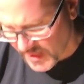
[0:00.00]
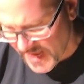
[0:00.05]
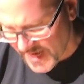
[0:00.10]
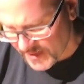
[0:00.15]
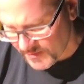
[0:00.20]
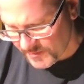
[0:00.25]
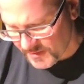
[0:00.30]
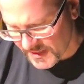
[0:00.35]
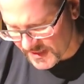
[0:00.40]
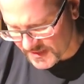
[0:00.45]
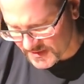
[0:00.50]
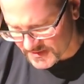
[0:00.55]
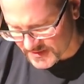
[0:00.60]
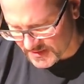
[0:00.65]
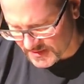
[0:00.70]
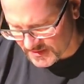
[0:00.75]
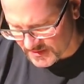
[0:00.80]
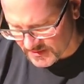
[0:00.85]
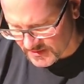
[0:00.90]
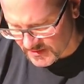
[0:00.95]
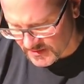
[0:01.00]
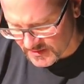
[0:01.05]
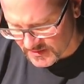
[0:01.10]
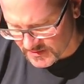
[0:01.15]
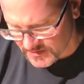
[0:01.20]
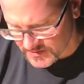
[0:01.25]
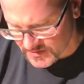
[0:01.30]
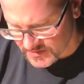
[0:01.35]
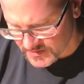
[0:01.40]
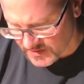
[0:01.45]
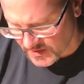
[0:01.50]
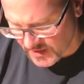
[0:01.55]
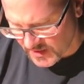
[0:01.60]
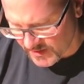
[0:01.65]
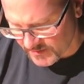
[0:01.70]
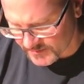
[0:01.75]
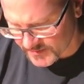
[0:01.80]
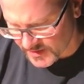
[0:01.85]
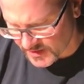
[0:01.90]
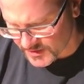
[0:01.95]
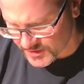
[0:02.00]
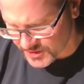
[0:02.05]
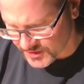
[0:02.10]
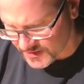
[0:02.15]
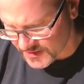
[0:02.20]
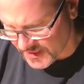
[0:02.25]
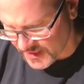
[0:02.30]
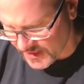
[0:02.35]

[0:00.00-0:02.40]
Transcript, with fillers: black basing these um, dungeon